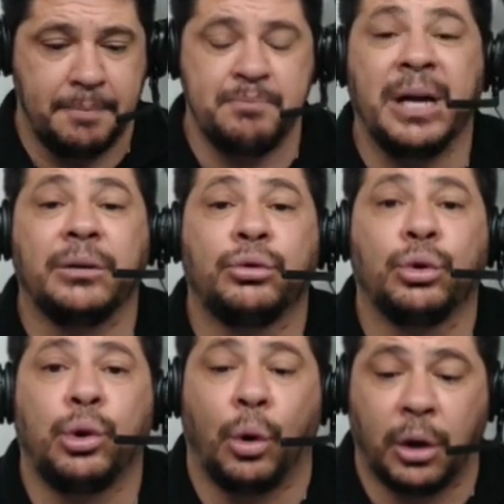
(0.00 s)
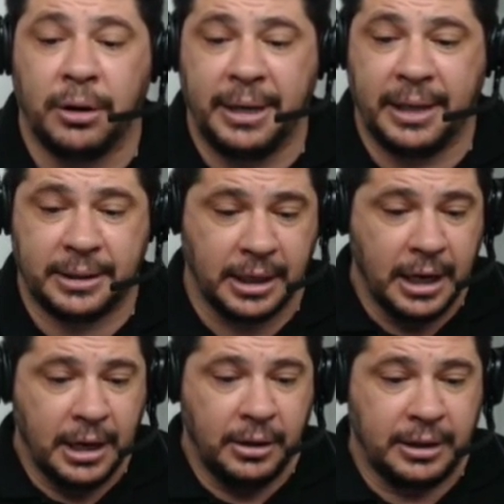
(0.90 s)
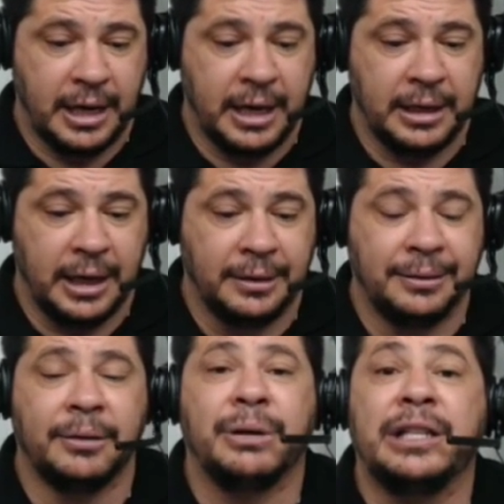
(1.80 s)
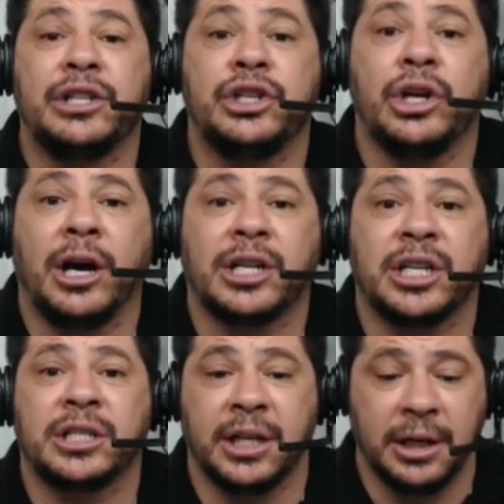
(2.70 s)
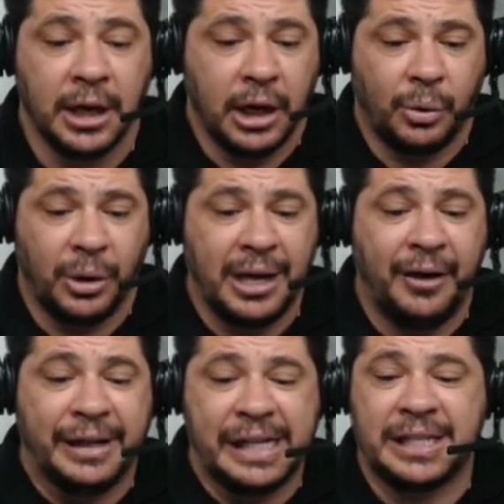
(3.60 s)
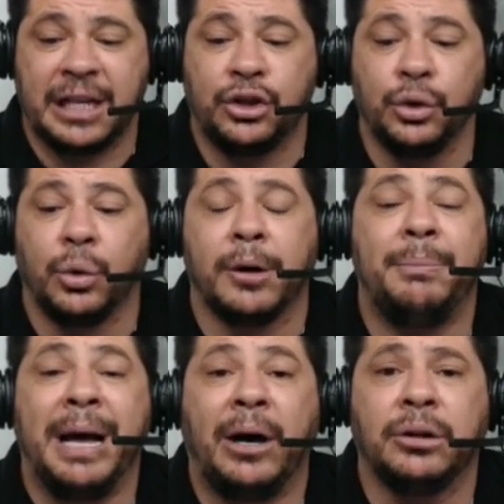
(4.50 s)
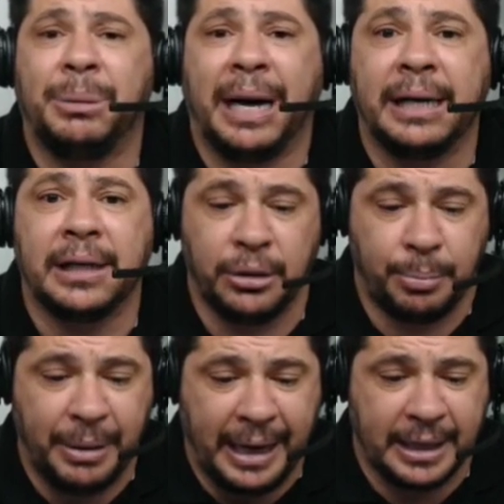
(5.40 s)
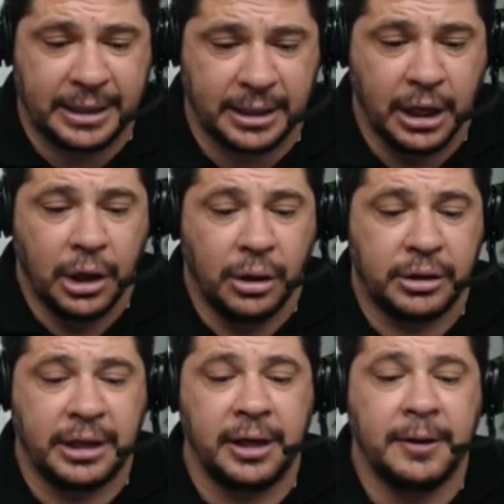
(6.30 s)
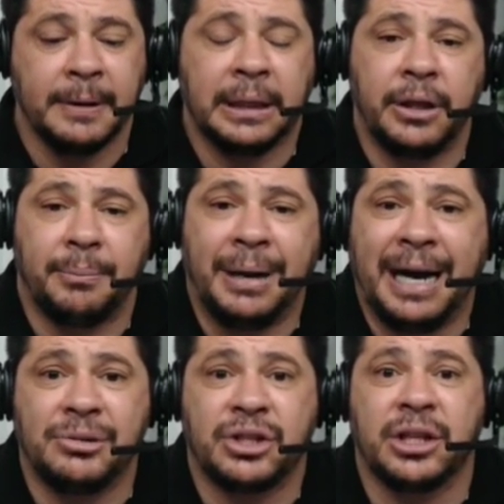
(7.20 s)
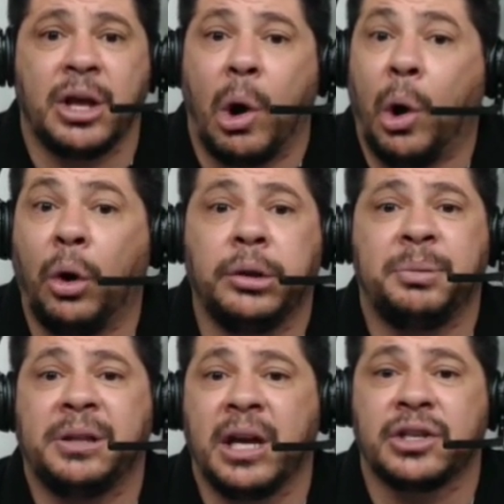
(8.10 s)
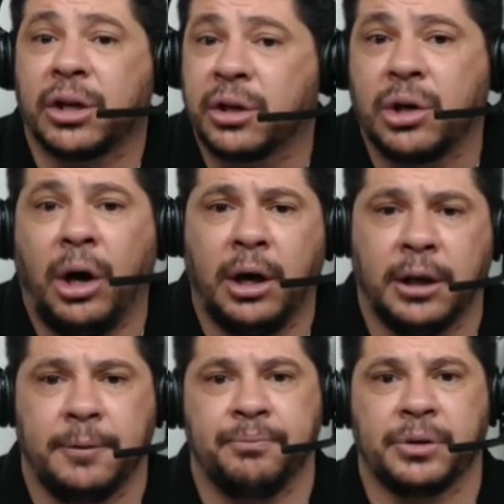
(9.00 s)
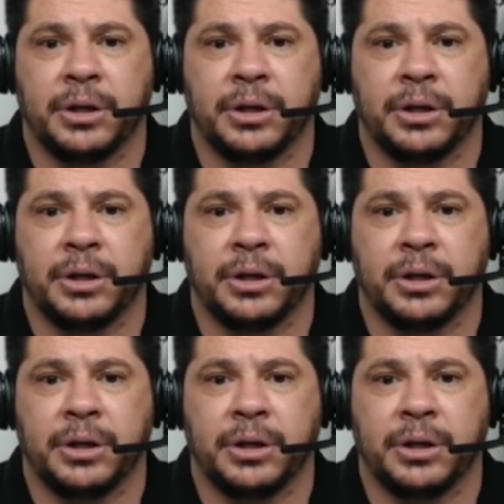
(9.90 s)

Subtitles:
mental torment, okay, religiosity, whatever it is that you were bound by in the past, okay, the Bible said the old things are gone.